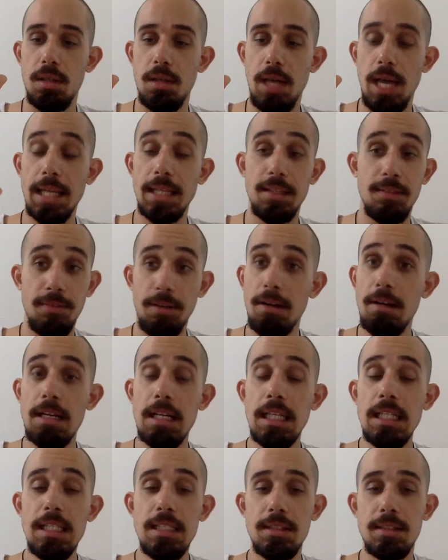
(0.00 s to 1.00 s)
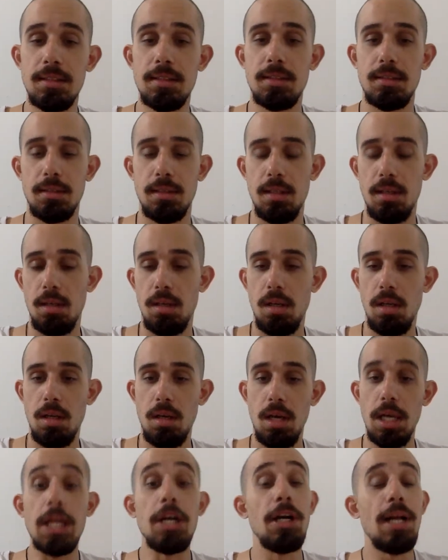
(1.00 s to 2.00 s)
at the very least,
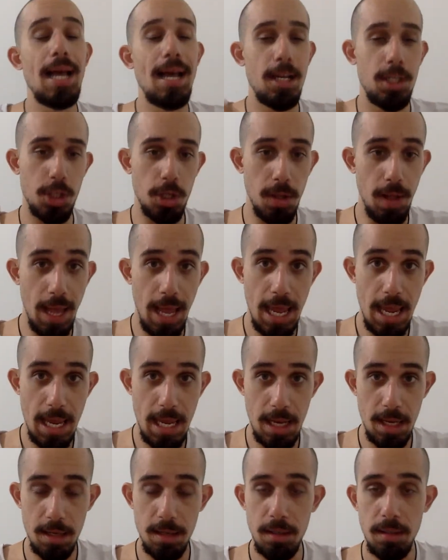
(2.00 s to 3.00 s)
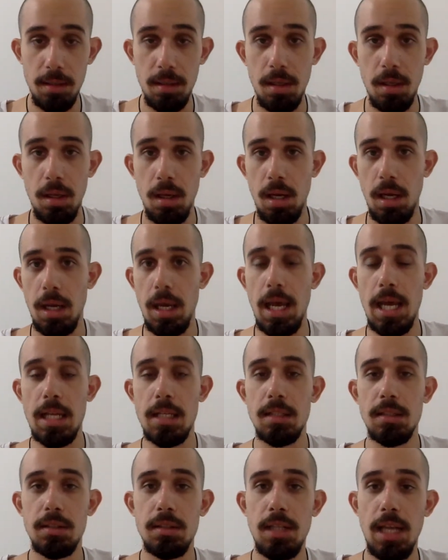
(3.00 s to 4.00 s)
international aid
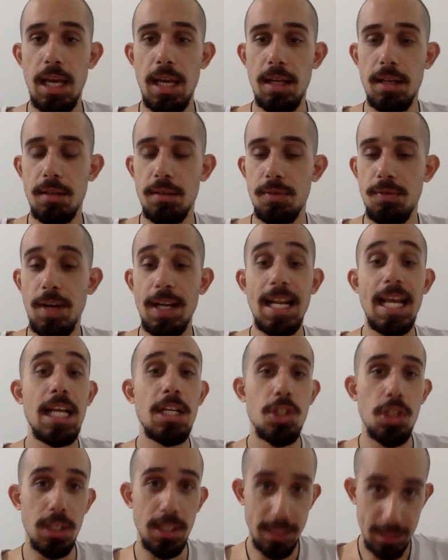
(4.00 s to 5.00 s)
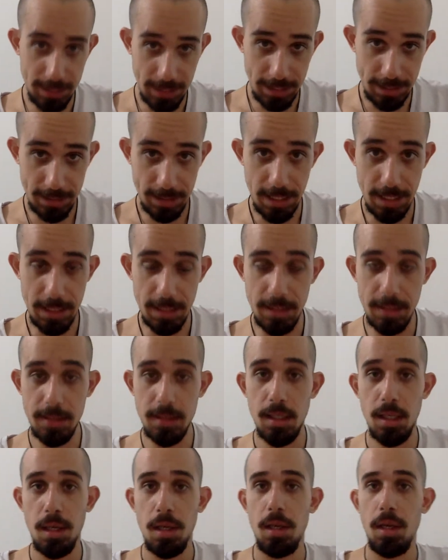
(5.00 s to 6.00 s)
and financial
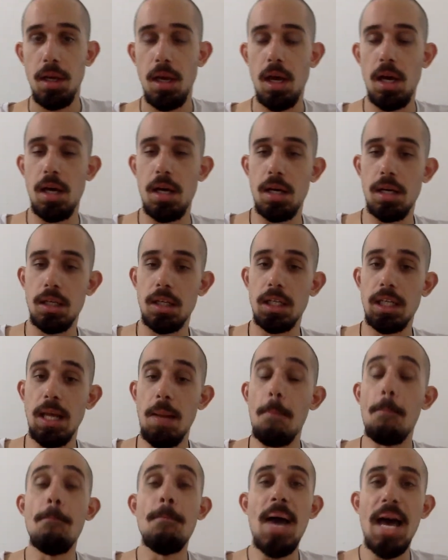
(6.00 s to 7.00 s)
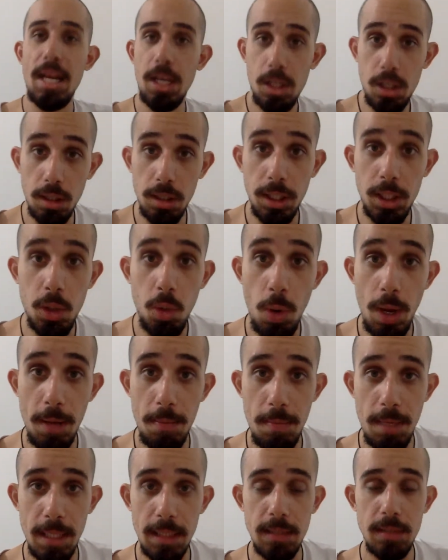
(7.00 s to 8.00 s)
assistance, could get medical
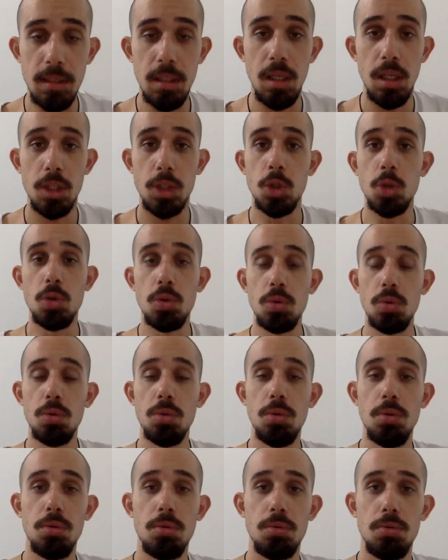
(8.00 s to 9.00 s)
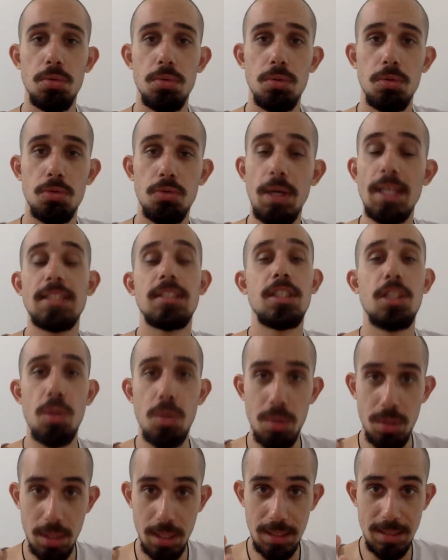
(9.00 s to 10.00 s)
equipment to
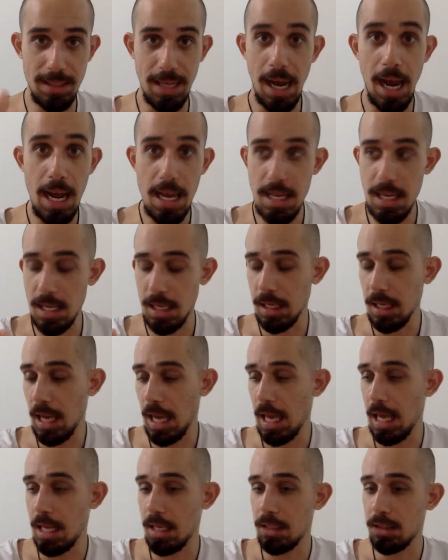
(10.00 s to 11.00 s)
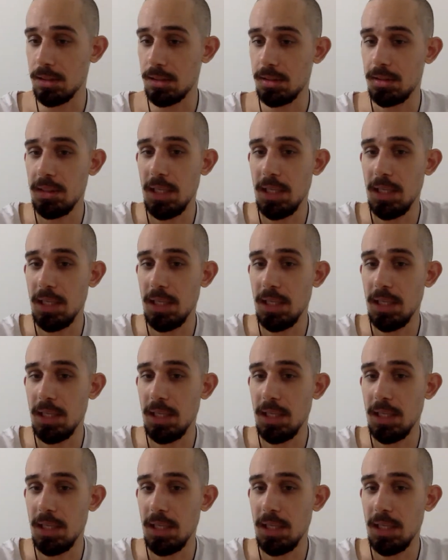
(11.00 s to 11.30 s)
rescue the dying and